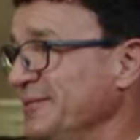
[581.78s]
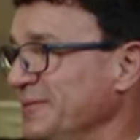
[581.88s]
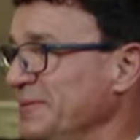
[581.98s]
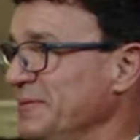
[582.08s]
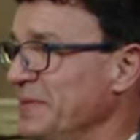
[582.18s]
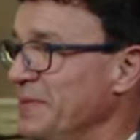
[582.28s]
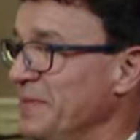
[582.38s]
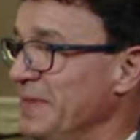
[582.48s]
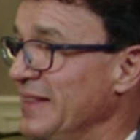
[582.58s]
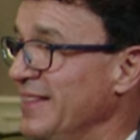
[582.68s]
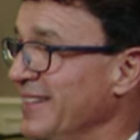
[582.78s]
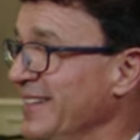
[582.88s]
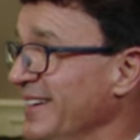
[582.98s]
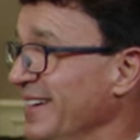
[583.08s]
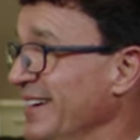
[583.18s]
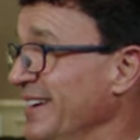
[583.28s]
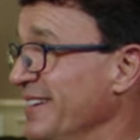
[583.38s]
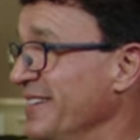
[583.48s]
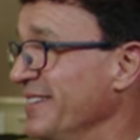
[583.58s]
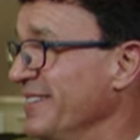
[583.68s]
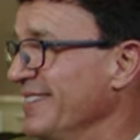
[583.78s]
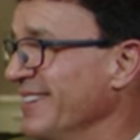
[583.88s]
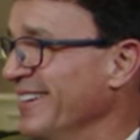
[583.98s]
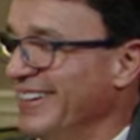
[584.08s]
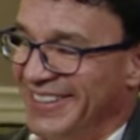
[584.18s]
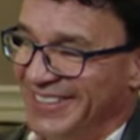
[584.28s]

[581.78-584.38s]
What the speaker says: This person isn't speaking.